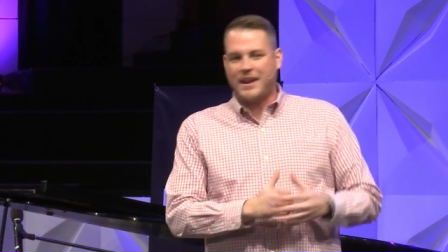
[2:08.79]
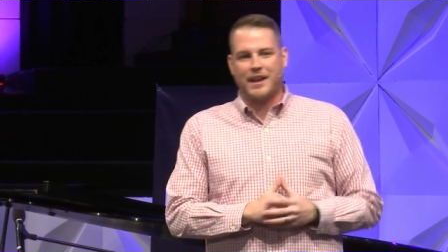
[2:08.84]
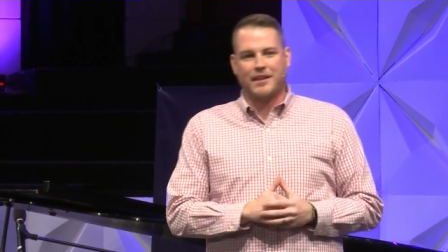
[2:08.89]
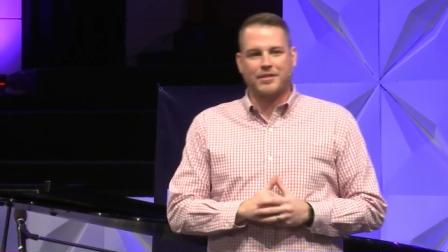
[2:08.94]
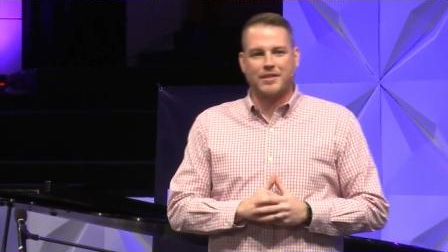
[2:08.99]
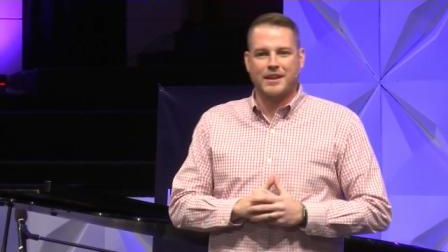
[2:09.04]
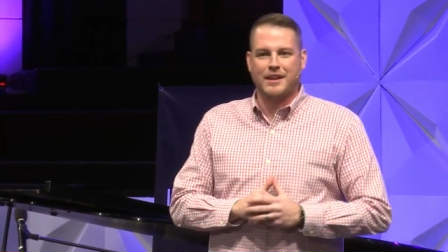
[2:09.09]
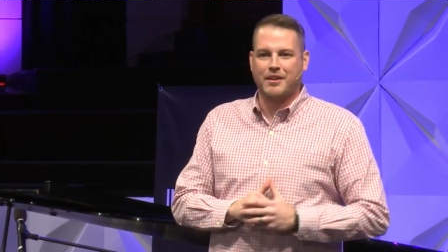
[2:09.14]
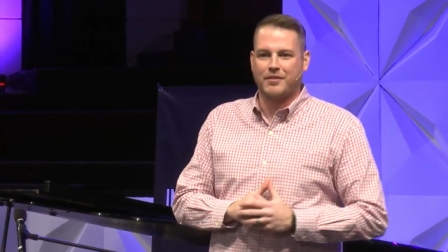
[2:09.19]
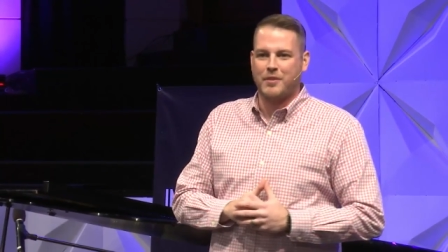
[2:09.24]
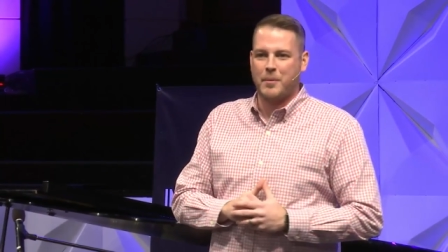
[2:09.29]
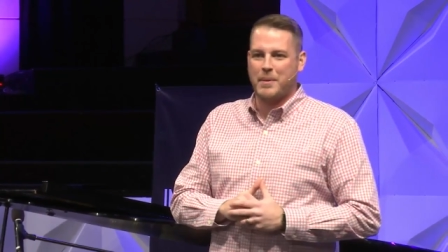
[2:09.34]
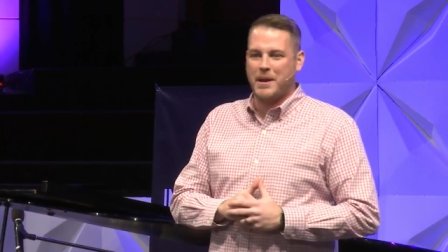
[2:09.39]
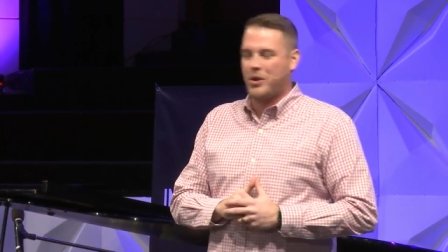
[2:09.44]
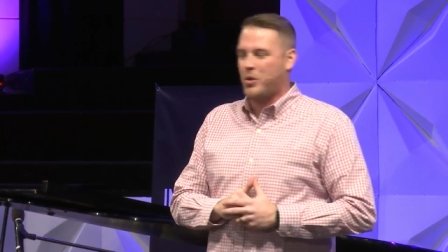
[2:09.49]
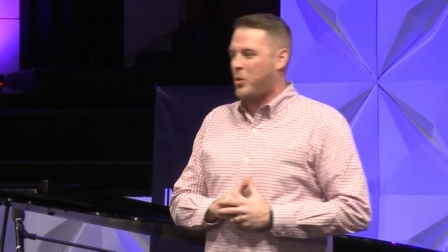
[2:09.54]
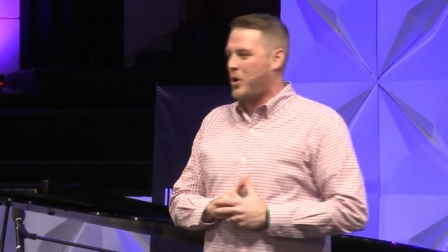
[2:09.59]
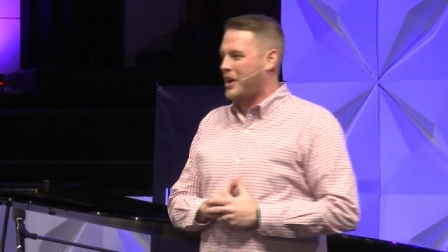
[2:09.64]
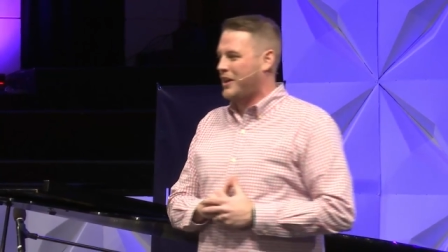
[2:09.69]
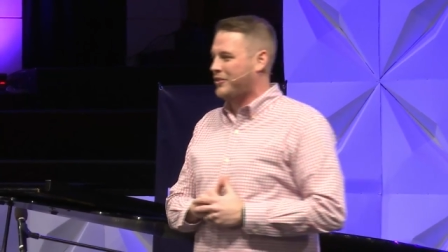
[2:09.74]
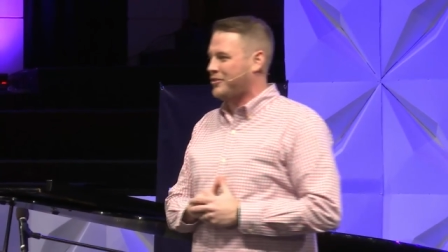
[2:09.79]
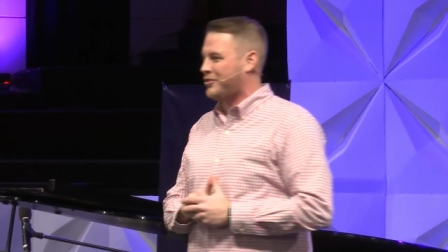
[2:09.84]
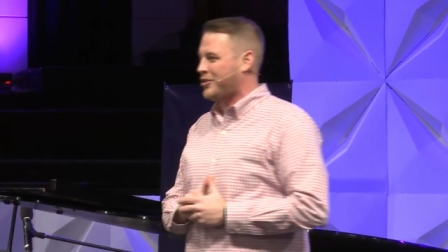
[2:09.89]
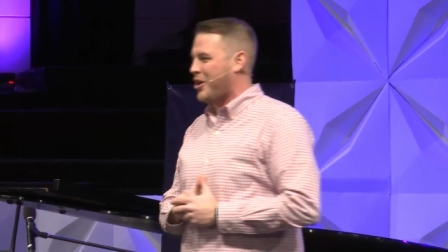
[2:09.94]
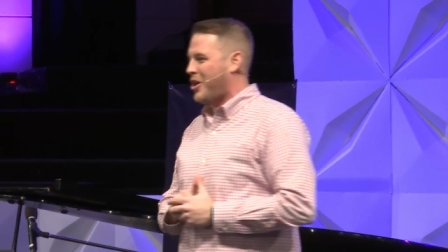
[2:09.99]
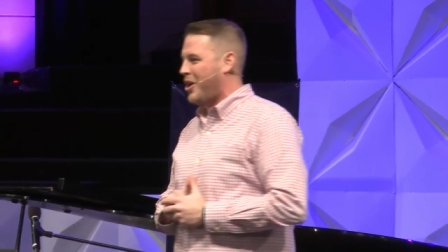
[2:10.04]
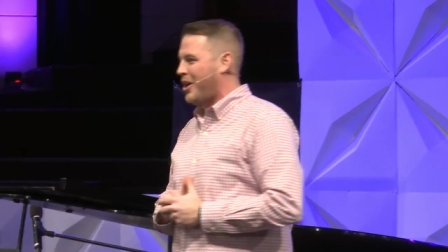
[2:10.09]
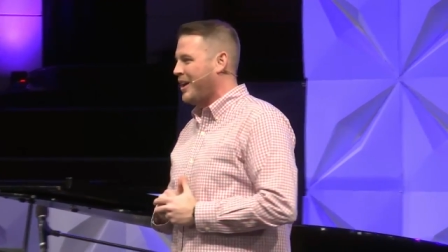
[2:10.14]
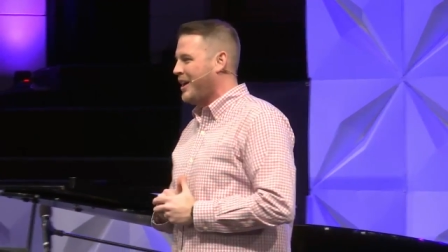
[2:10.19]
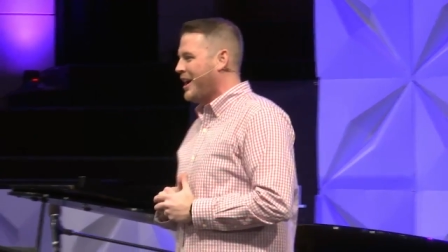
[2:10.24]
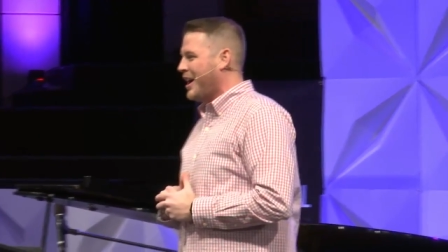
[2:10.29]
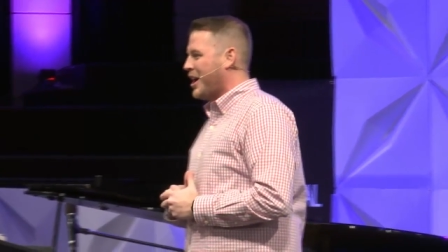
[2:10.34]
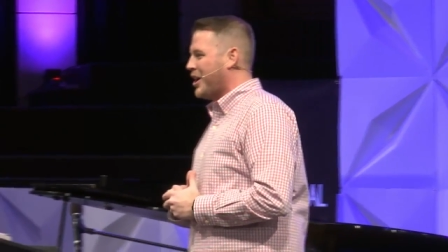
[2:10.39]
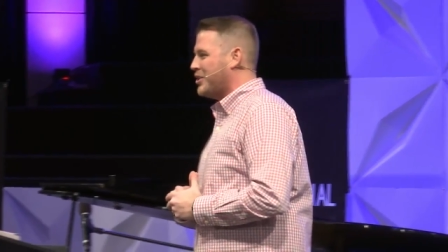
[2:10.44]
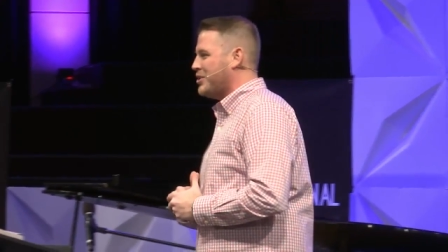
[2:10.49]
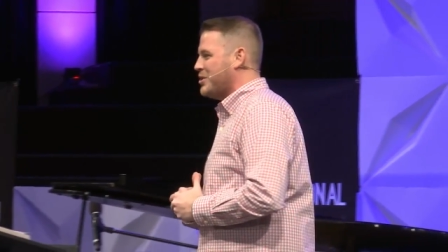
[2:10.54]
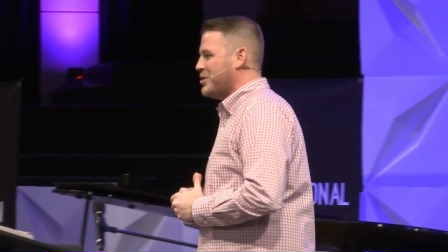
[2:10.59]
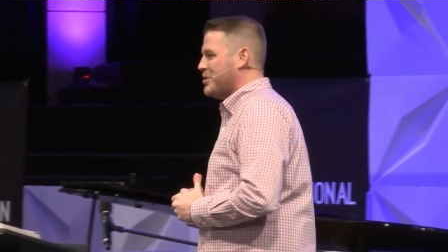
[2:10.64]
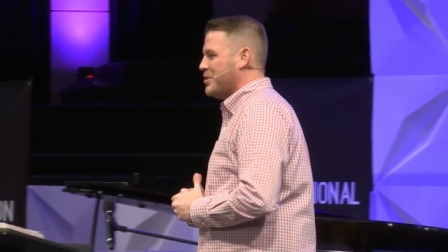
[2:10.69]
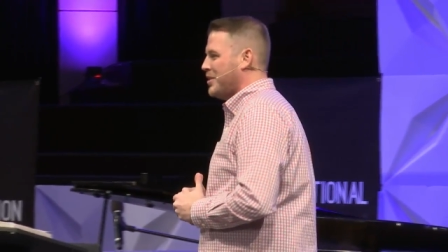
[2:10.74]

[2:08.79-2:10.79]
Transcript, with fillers: Can't think of a better way to start a new